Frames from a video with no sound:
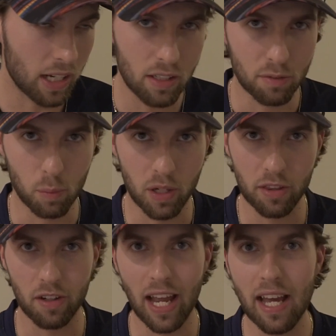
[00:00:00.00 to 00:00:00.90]
sight of
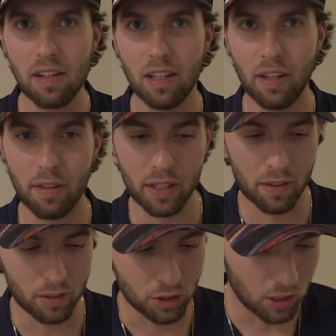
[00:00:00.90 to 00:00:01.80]
where they're at
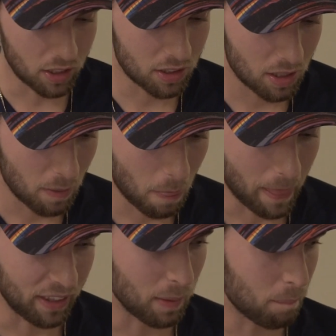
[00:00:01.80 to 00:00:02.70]
and think they're just
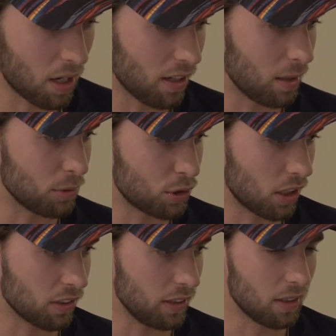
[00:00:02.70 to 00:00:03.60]
at the
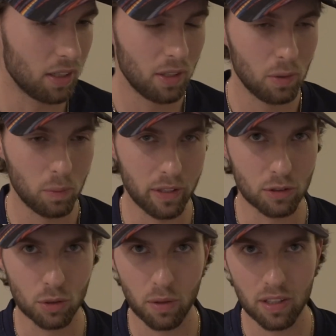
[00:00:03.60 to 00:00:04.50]
bottom struggling,
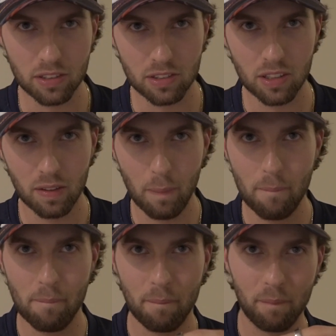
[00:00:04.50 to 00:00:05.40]
when the truth is
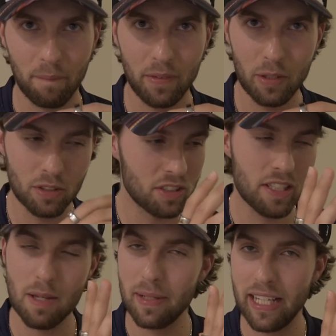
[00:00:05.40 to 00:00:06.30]
you're
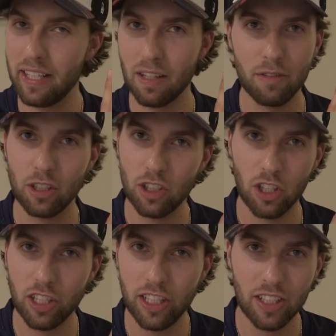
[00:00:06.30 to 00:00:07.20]
just at the beginning of
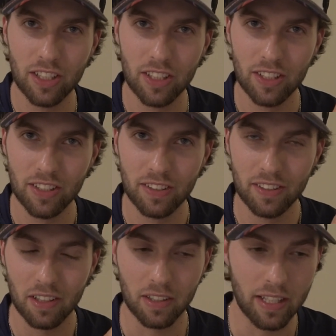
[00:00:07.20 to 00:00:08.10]
your journey.
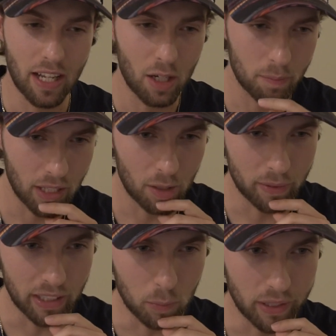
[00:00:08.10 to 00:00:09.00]
Okay, now
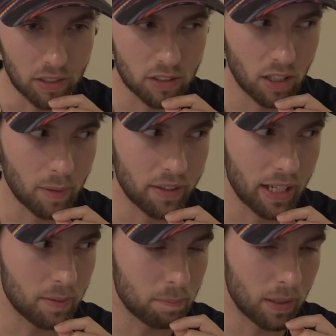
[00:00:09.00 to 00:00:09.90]
I'm getting weird. Sorry
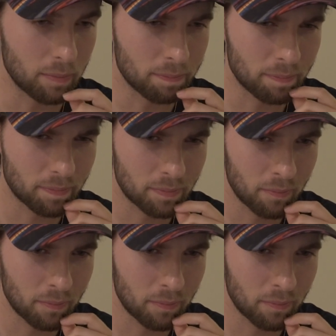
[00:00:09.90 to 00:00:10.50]
about that, but